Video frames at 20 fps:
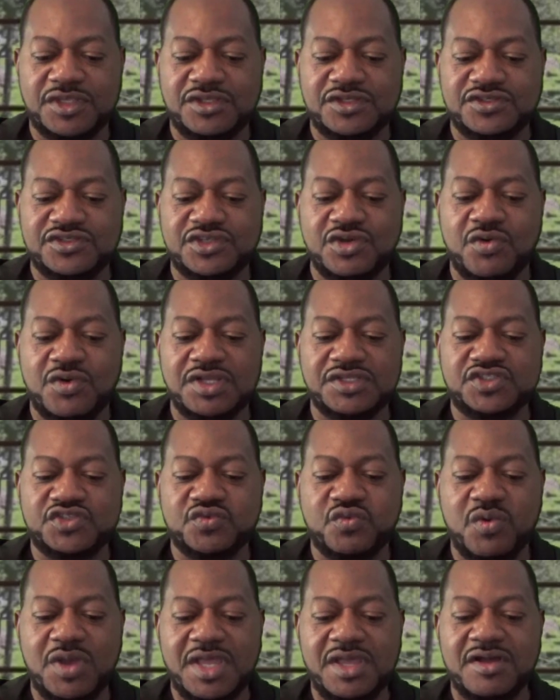So in
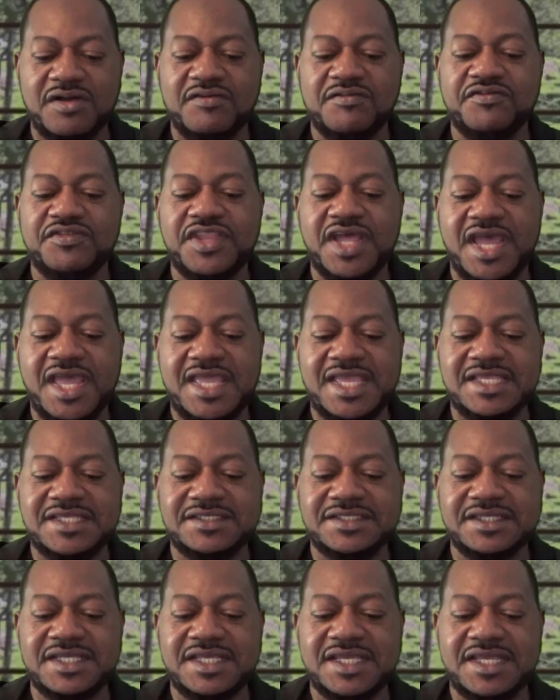twelve
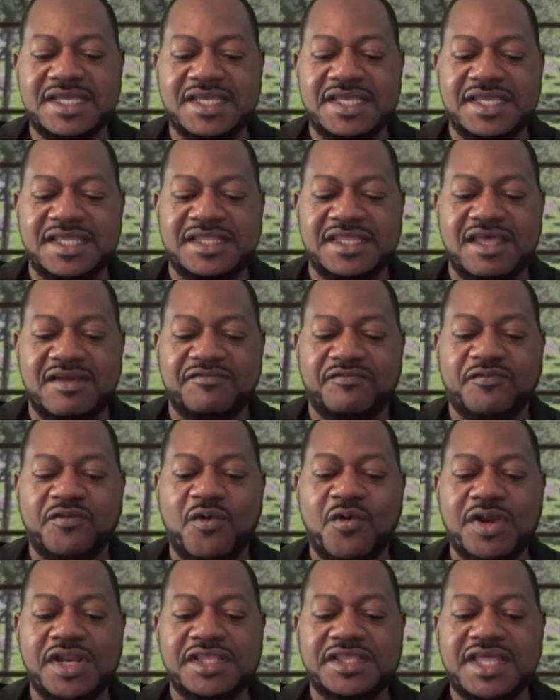days, that
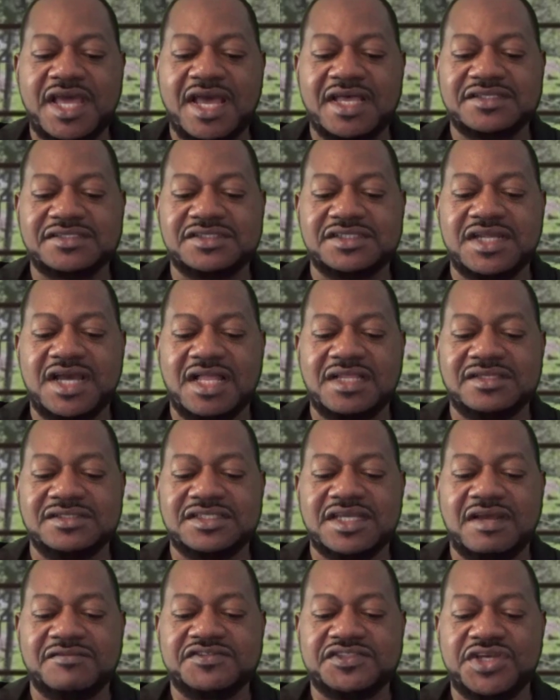forty thousand dollars
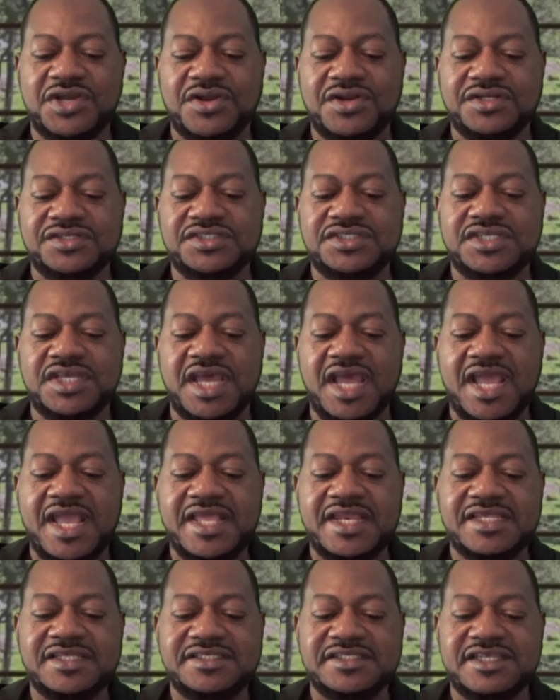have turned to
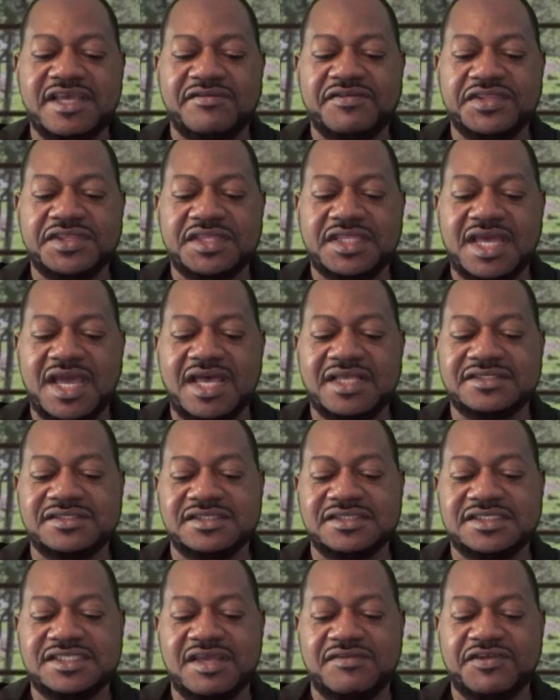eighty-seven
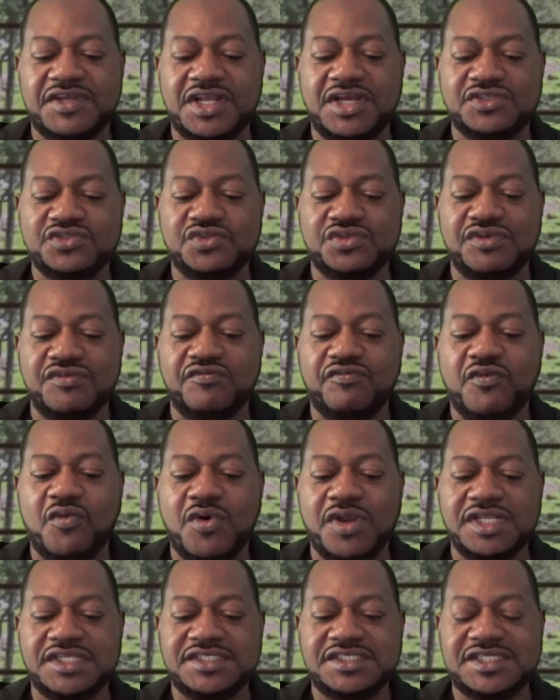thousand seven hundred
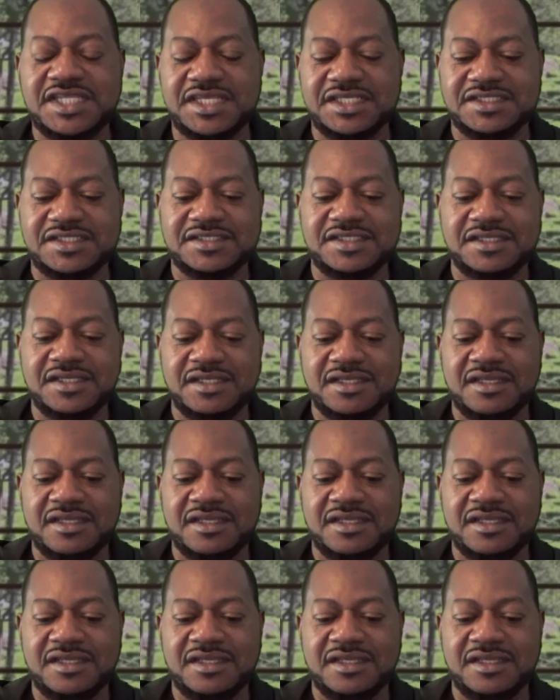forty-six